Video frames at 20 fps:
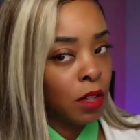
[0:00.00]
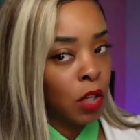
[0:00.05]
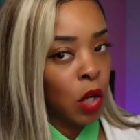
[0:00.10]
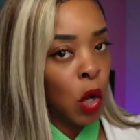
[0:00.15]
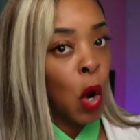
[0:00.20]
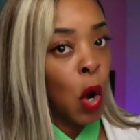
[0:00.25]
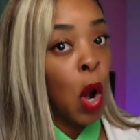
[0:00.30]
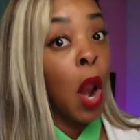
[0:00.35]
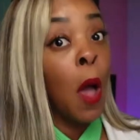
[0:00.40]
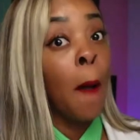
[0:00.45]

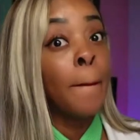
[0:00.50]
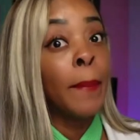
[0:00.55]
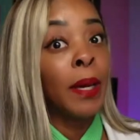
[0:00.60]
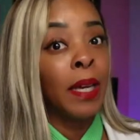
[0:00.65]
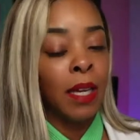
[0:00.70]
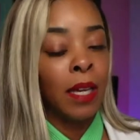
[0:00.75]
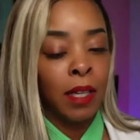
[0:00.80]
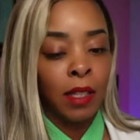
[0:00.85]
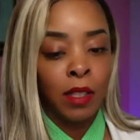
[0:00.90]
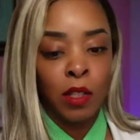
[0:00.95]

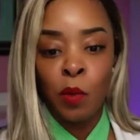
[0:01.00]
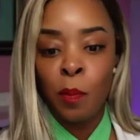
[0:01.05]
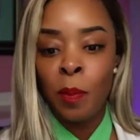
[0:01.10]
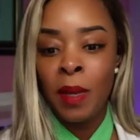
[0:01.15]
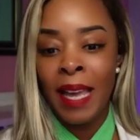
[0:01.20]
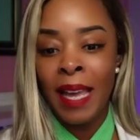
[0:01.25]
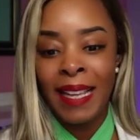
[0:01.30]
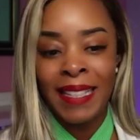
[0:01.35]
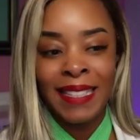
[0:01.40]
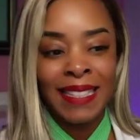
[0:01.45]
Colombia, to be
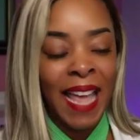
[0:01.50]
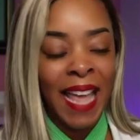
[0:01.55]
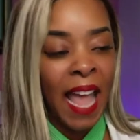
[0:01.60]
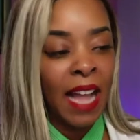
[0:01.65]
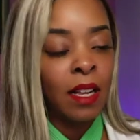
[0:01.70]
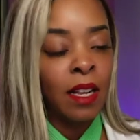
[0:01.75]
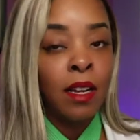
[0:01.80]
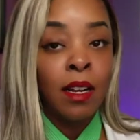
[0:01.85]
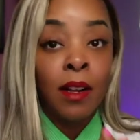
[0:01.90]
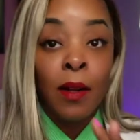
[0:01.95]

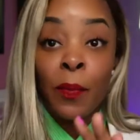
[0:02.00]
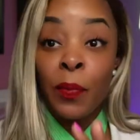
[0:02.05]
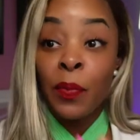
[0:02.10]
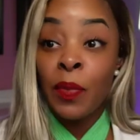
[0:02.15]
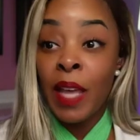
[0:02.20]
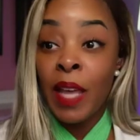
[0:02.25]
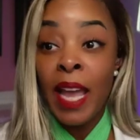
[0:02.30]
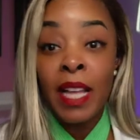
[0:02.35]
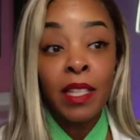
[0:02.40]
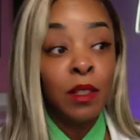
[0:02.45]
exact.
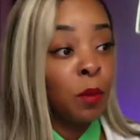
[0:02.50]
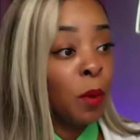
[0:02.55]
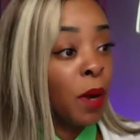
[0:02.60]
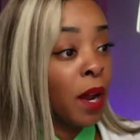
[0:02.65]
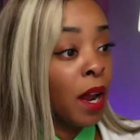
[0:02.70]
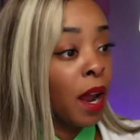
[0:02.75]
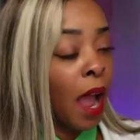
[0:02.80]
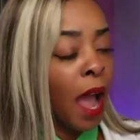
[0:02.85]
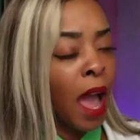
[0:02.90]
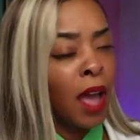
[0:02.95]
That's
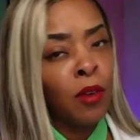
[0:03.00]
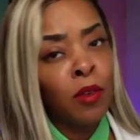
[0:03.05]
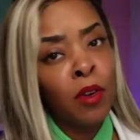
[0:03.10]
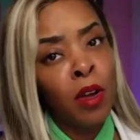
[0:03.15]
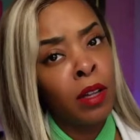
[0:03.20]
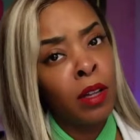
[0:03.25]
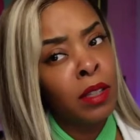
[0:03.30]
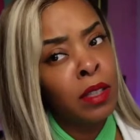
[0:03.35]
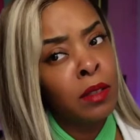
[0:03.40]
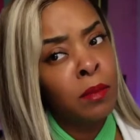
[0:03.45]
where I don't
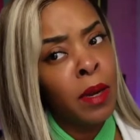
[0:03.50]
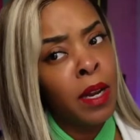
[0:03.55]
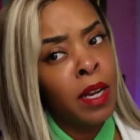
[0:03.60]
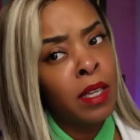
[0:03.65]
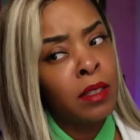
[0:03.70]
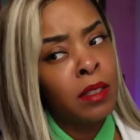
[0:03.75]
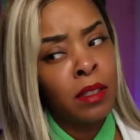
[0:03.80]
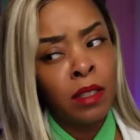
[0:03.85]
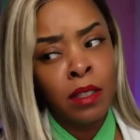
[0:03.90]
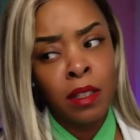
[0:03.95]
know this where
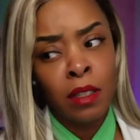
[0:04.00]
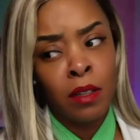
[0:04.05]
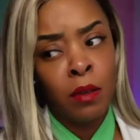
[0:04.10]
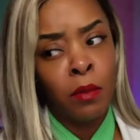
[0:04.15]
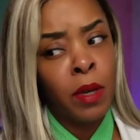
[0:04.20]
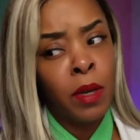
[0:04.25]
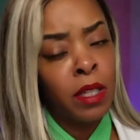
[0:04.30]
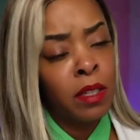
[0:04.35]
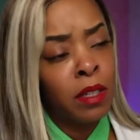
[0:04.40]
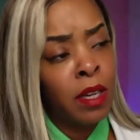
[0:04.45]
it
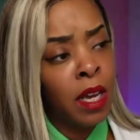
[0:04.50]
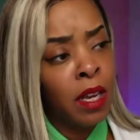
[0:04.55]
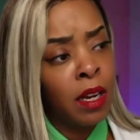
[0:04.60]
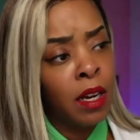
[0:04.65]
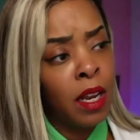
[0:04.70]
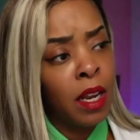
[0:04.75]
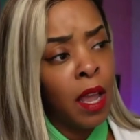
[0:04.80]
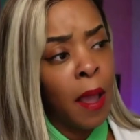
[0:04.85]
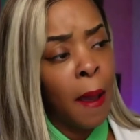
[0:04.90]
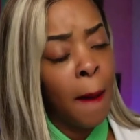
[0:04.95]
originated
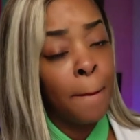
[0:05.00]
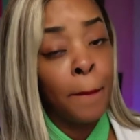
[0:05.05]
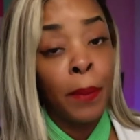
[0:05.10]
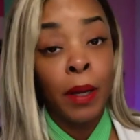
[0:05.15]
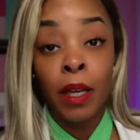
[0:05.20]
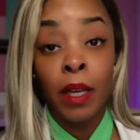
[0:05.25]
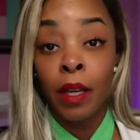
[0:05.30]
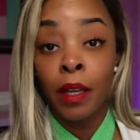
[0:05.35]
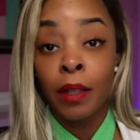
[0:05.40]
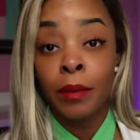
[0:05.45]
at,
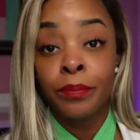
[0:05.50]
but